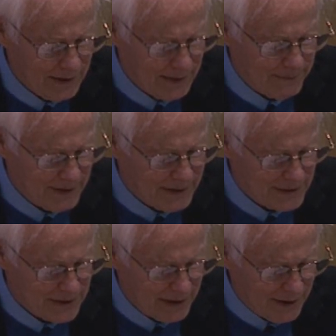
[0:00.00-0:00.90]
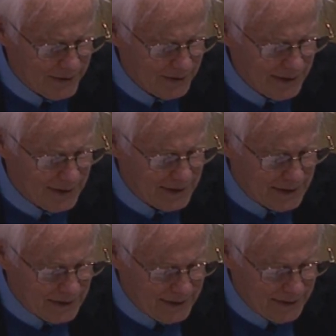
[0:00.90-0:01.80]
because the other
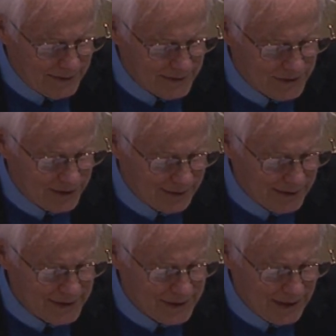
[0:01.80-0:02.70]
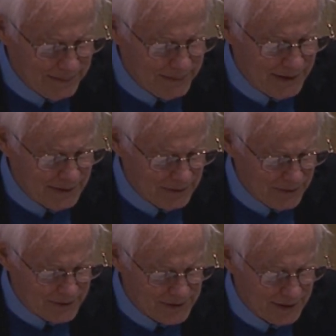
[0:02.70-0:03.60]
contenders generally stampede
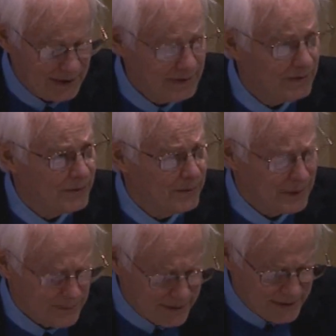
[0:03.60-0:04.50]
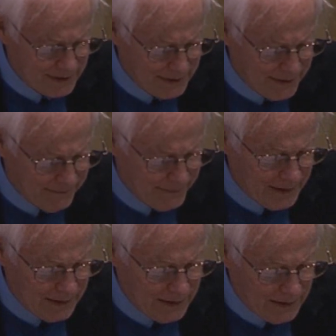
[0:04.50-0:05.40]
alongside, although increasingly
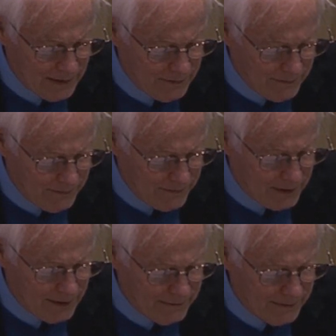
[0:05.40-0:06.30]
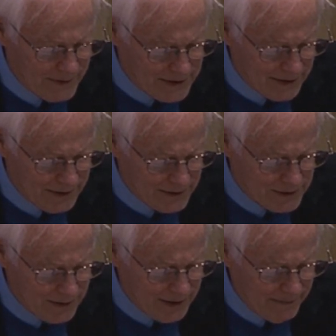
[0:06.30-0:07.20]
far from the center
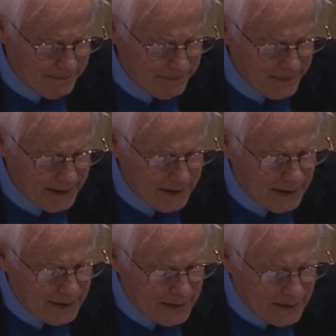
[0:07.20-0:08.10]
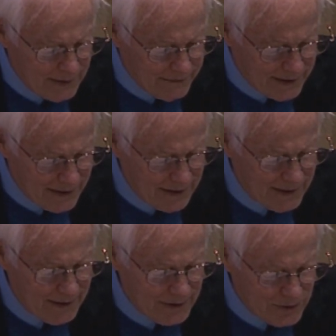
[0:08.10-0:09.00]
stripe. If a
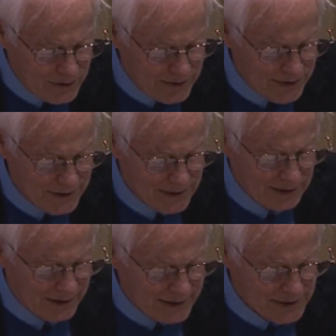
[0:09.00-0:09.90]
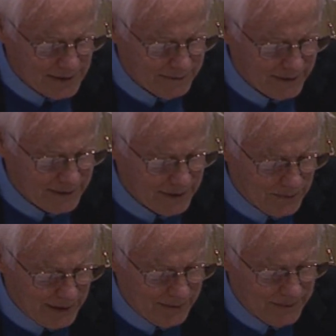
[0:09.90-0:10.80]
candidate chooses less conflicted
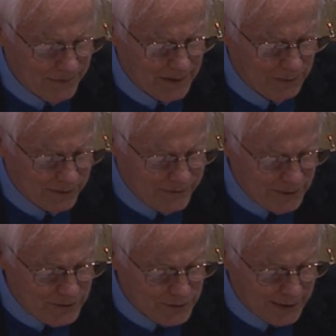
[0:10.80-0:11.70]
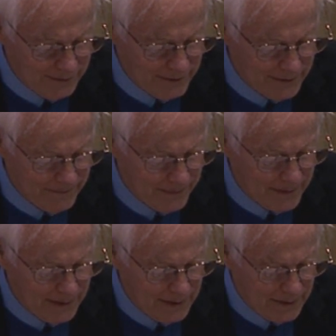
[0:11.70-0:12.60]
route, or few travel,
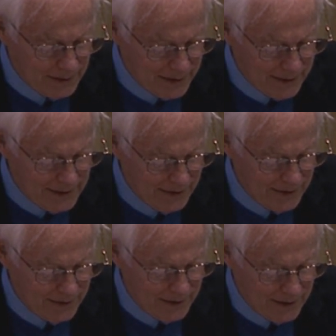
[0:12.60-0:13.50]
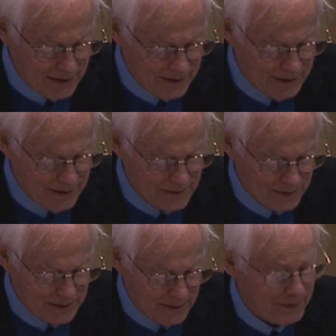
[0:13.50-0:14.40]
the likelihood that candidates will
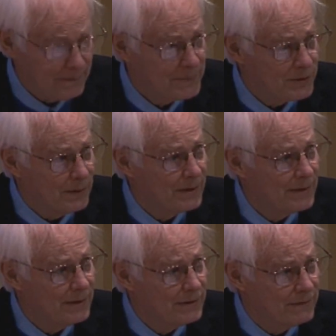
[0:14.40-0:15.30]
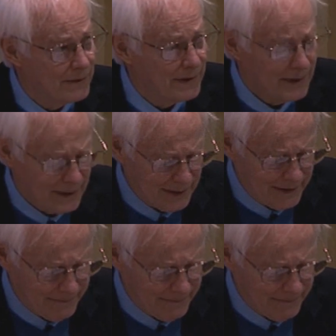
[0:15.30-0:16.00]
come up short is very high.